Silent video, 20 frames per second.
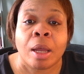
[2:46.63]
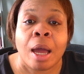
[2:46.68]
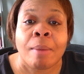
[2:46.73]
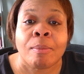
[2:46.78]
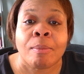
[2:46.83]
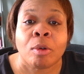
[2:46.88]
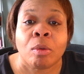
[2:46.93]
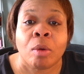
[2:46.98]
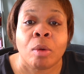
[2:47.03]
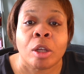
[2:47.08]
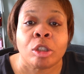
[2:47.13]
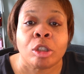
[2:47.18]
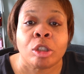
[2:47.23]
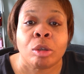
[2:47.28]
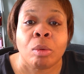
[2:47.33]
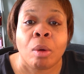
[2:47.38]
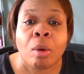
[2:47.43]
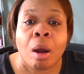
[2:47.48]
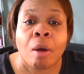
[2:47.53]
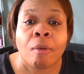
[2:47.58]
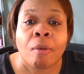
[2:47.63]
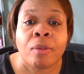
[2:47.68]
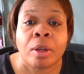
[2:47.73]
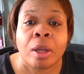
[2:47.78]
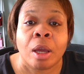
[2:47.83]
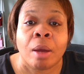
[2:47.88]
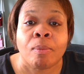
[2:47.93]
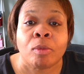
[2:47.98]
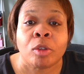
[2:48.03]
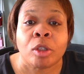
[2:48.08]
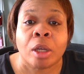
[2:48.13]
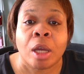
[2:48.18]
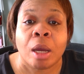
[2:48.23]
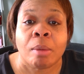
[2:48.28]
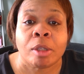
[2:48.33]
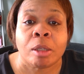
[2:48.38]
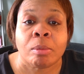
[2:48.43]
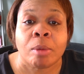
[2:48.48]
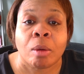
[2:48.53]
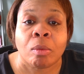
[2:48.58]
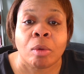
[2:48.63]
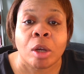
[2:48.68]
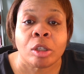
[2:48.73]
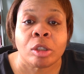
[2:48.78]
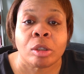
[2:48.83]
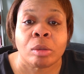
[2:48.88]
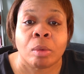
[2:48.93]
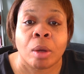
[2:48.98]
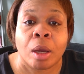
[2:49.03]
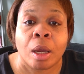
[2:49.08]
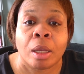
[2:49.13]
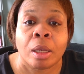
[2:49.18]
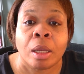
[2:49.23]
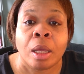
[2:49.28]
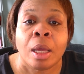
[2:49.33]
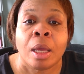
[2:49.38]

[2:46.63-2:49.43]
I'm going to offer them to come to my restaurant,